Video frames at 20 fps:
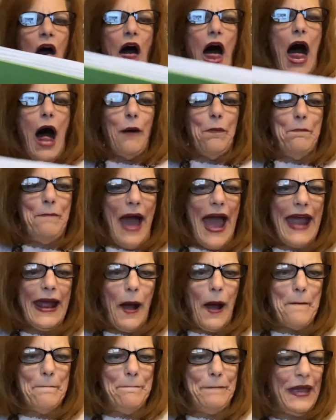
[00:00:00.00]
I'll bag
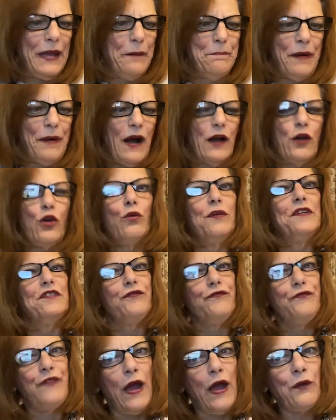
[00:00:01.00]
a big bug who is
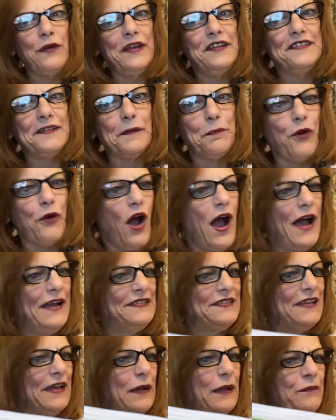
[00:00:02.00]
very
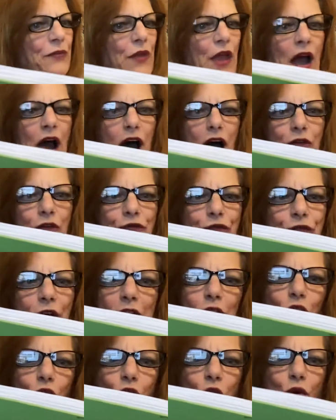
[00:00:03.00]
surprising, a
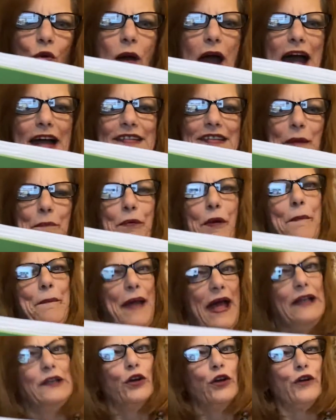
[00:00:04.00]
feller who has a
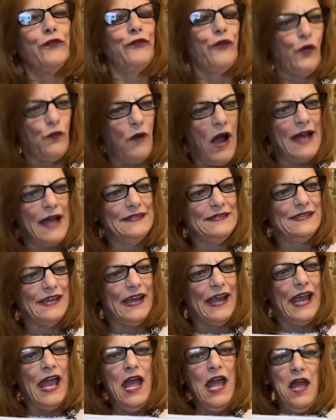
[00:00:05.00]
propeller for
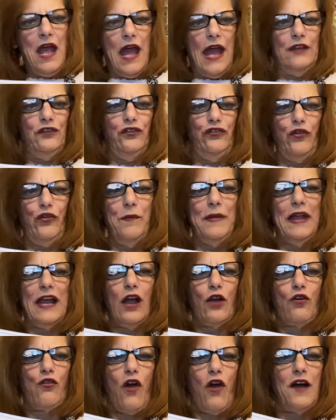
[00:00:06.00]
rising and zooming
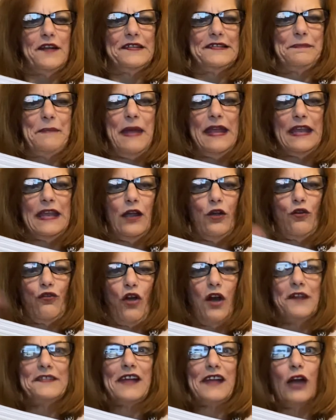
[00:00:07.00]
across, making
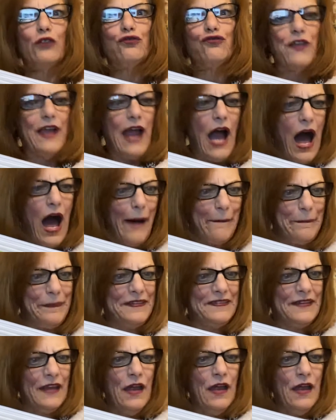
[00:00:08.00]
cross-country hops